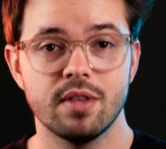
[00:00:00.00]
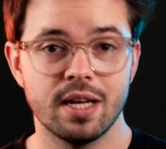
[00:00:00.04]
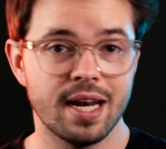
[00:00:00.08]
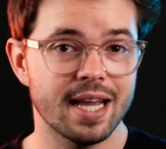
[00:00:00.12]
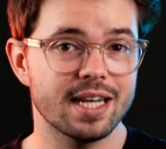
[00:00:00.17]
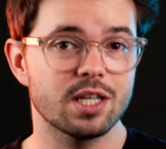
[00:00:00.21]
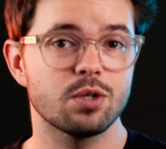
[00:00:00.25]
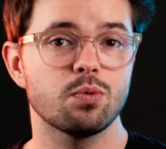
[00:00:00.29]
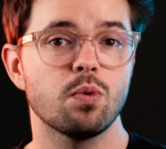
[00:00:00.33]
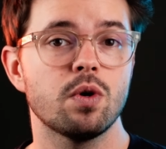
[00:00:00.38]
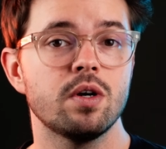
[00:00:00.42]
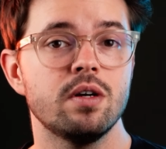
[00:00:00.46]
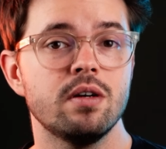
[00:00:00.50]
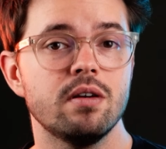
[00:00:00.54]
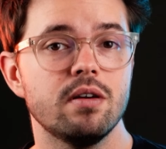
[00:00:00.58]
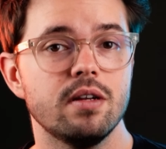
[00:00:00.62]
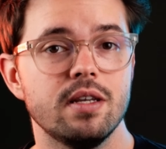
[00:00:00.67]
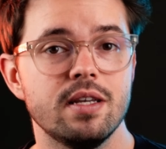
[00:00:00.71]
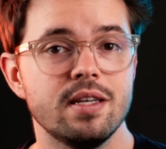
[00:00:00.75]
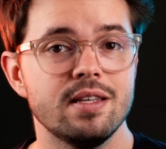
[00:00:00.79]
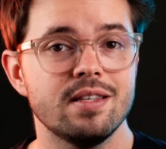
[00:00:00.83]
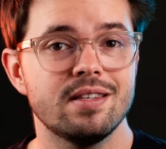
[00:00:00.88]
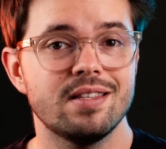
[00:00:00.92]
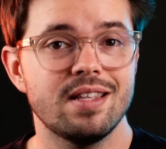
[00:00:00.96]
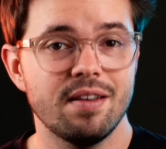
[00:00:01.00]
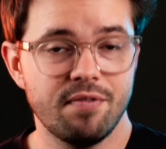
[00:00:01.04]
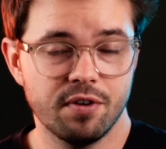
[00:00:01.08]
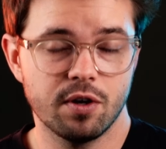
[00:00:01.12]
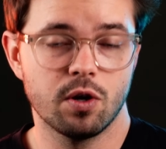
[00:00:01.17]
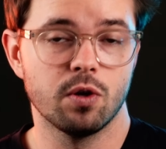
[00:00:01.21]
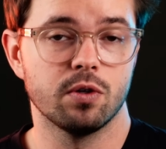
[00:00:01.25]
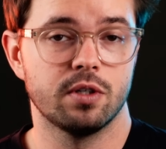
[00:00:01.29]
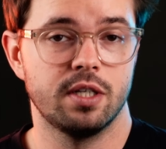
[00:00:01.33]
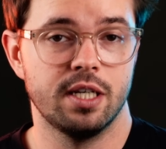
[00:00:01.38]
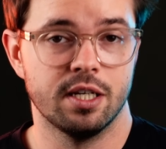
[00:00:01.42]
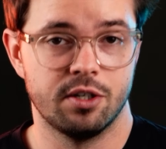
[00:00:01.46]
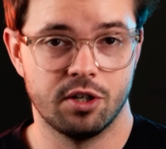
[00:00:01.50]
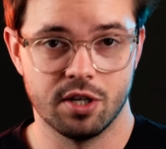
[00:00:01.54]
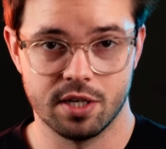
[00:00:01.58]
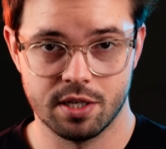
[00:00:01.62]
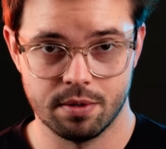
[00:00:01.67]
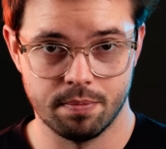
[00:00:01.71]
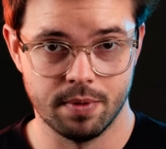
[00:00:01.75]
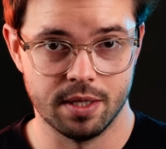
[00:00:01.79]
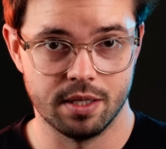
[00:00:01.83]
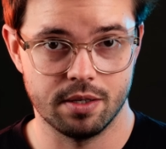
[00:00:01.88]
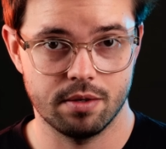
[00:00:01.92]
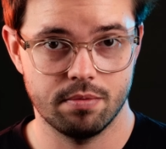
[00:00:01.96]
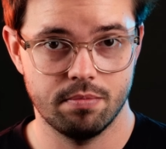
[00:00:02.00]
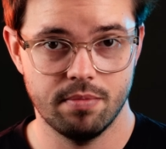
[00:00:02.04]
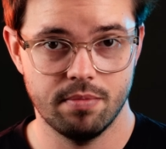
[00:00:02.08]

The next one is difficulty adjustments.